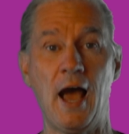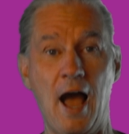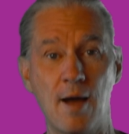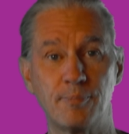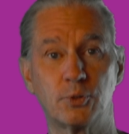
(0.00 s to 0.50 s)

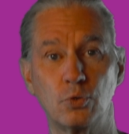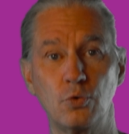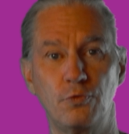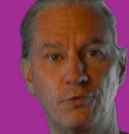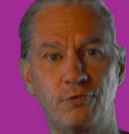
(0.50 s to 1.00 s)
up
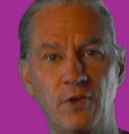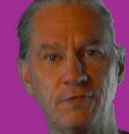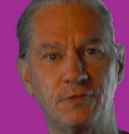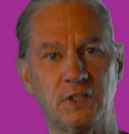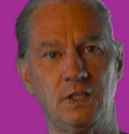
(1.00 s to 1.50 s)
to
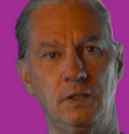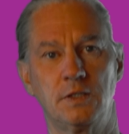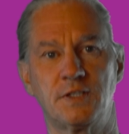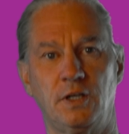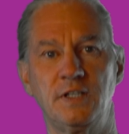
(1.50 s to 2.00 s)
50
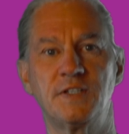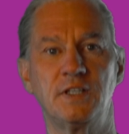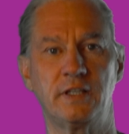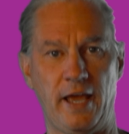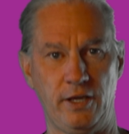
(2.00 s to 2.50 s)

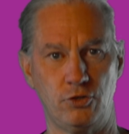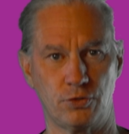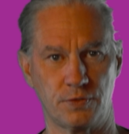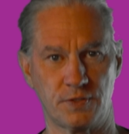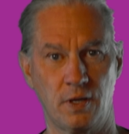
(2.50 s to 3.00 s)

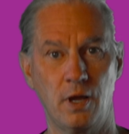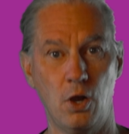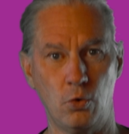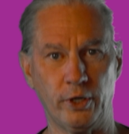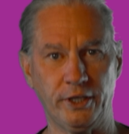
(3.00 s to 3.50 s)
solicitations
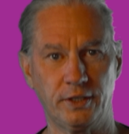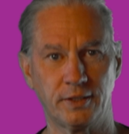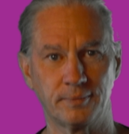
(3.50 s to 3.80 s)
a week.